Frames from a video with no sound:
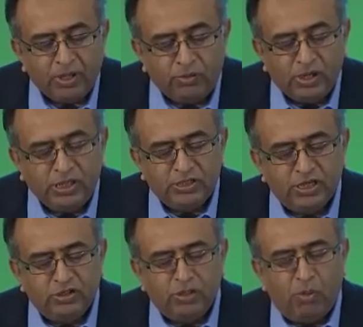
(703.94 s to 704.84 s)
release
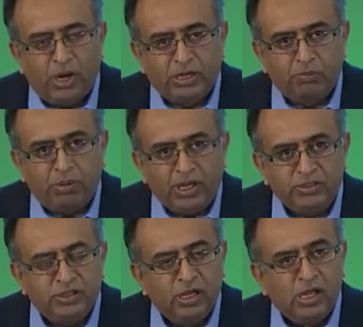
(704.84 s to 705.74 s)
into the
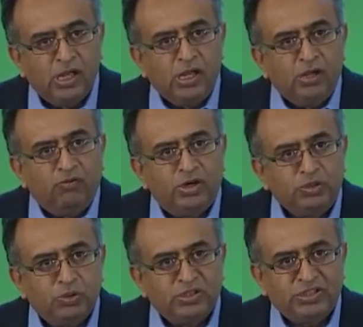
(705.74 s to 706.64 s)
marketplace,
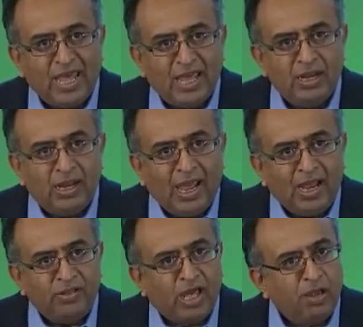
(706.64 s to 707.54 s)
virtual SAN
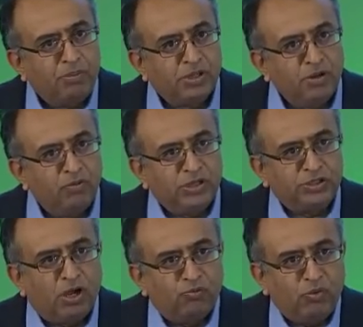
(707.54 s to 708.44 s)
and the hyperconverged
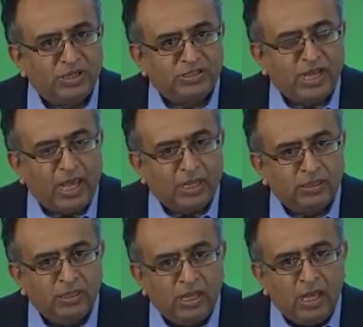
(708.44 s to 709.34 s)
software
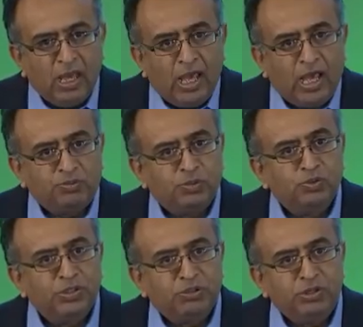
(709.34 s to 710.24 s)
stack has
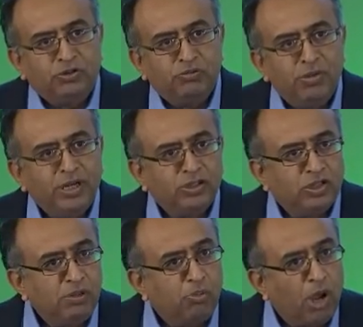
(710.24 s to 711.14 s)
proven to be
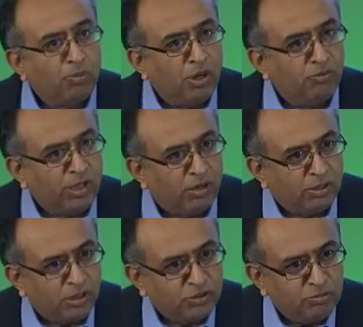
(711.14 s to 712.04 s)
tremendously popular with our
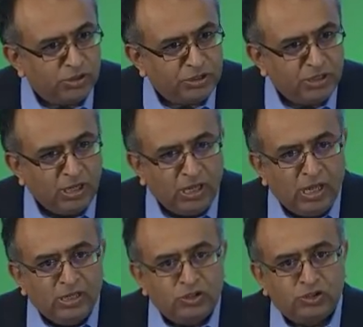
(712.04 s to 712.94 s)
customers,
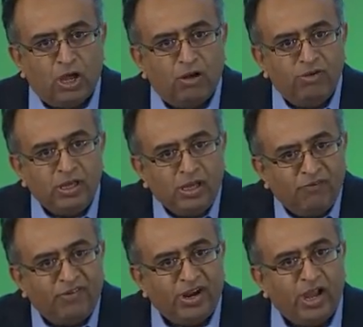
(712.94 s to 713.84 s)
solving a
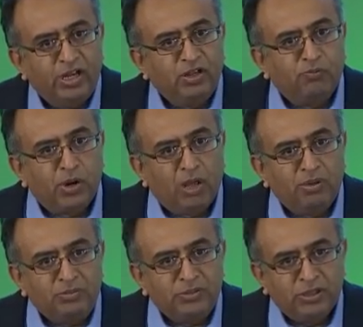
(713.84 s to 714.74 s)
variety of
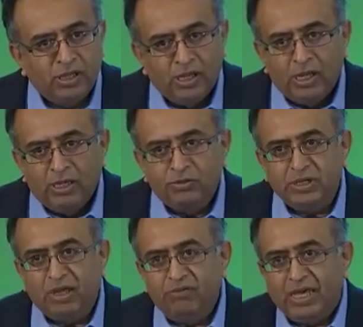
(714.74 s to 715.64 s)
problems
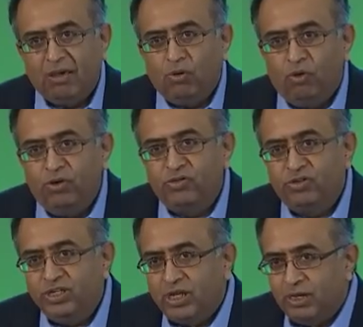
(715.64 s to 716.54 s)
Today, we have over
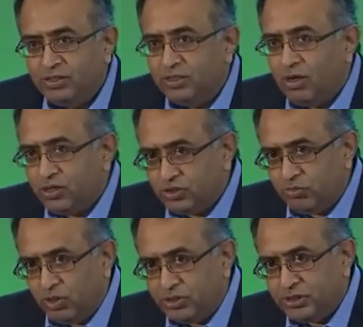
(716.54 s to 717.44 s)
3,000
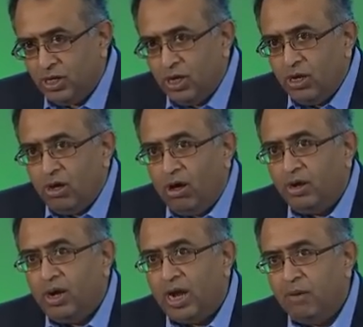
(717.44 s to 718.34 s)
customers
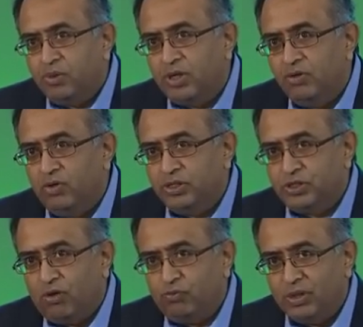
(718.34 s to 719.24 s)
on our hyperconverged
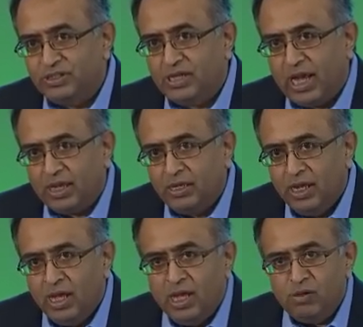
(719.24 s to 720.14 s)
software stack,
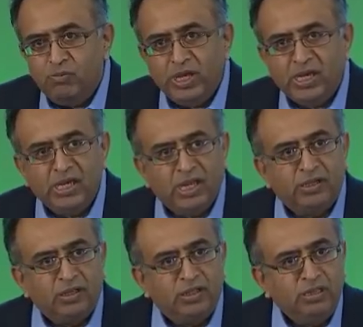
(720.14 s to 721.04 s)
making
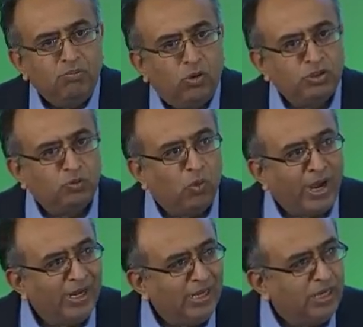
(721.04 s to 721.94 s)
it the most
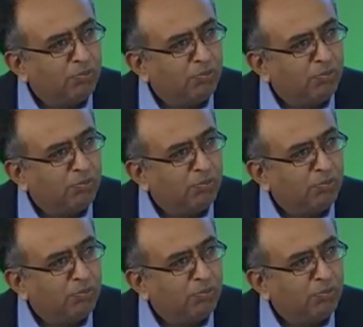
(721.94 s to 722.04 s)
widely